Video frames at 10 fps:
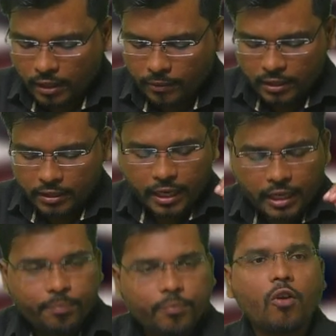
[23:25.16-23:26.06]
any
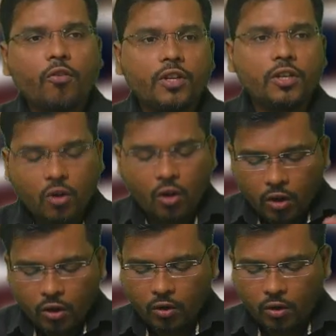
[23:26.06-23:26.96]
profit or
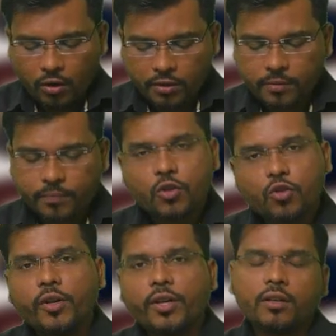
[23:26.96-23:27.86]
loss, should be
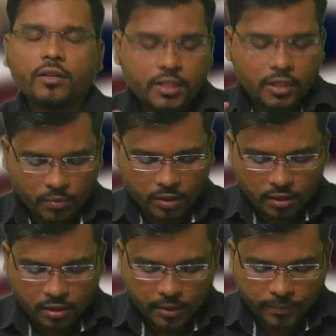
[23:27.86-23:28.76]
recognized immediately.